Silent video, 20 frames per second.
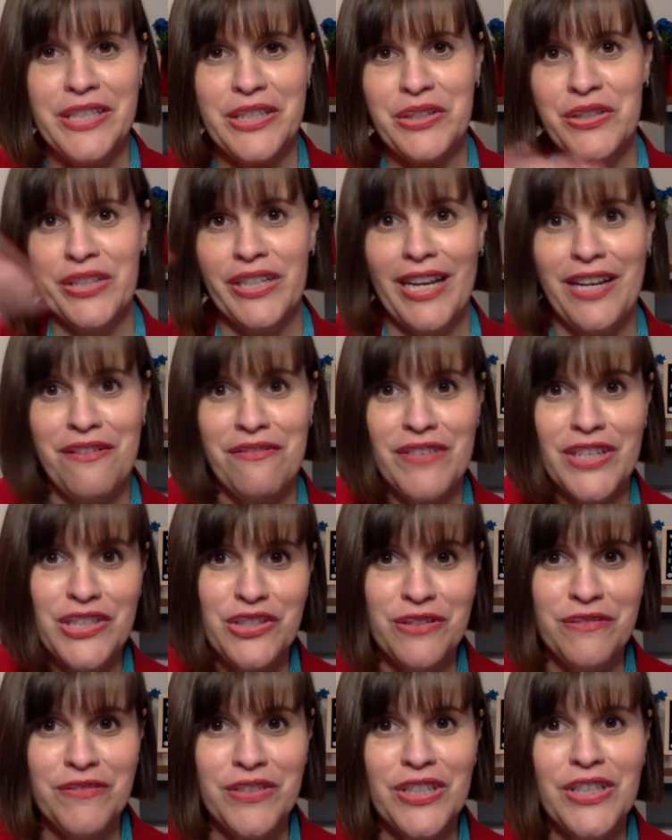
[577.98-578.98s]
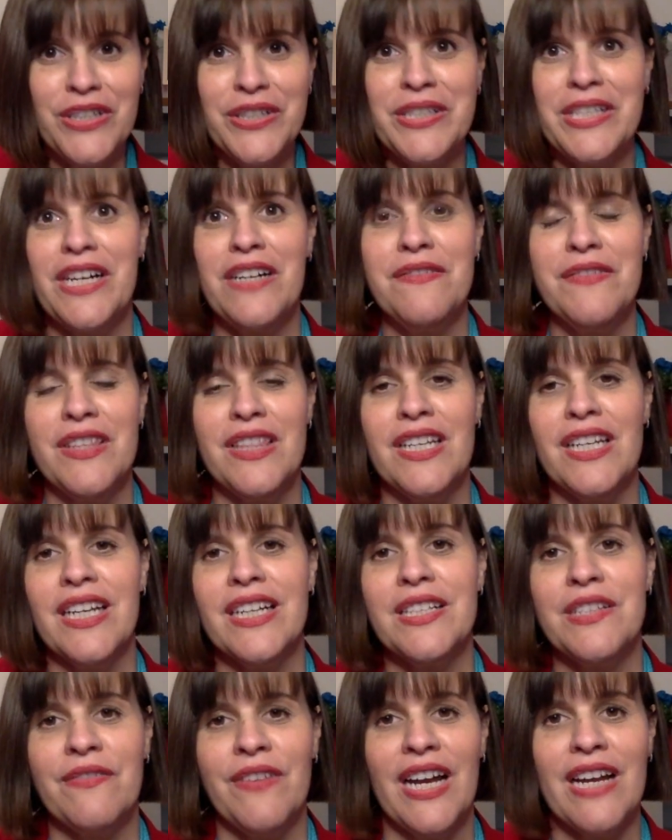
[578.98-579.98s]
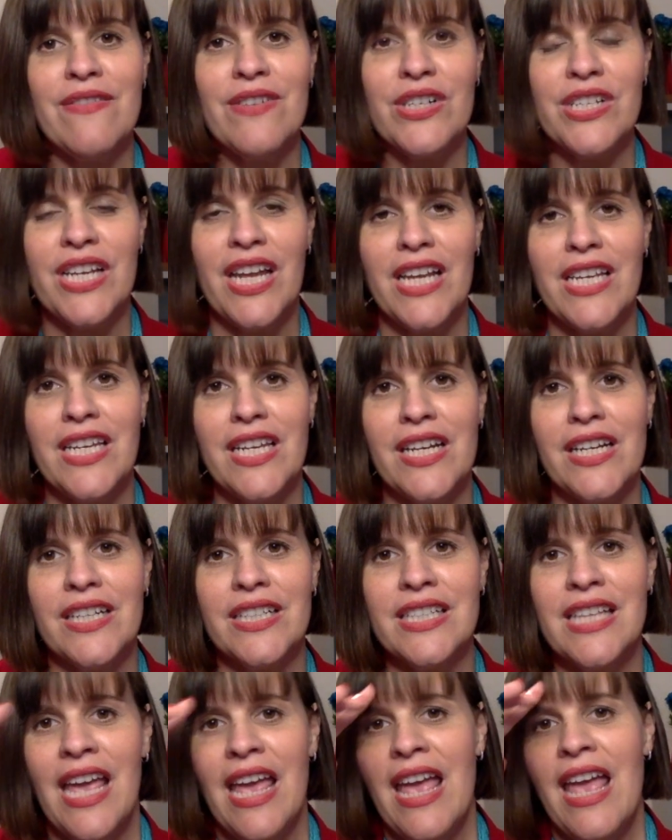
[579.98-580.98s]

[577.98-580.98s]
create a vision for herself in the next 5 or 10 years.